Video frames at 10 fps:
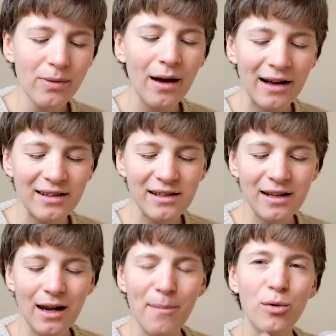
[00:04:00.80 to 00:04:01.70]
As I
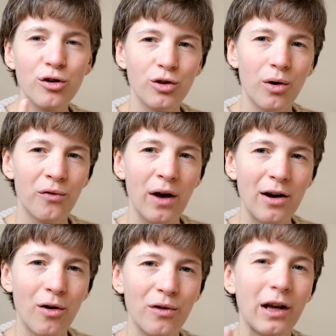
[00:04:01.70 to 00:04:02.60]
said, I'm more so a fan
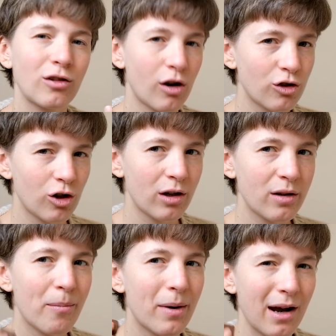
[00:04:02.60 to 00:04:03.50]
of like dark
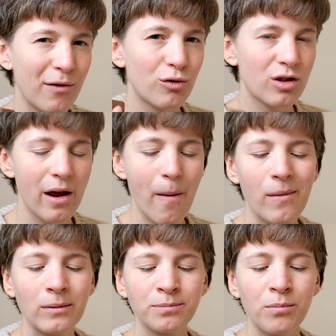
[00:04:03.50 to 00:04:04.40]
chocolate, but I have to say
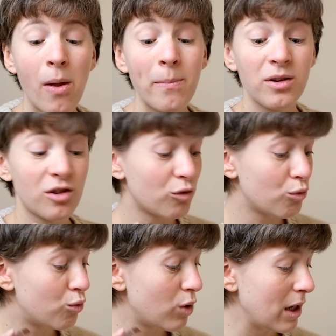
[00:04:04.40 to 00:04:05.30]
this is
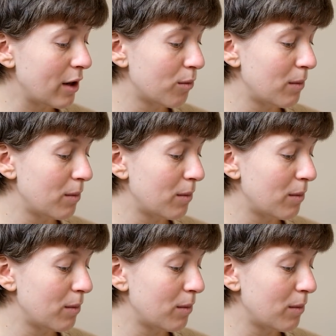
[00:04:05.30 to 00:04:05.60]
really good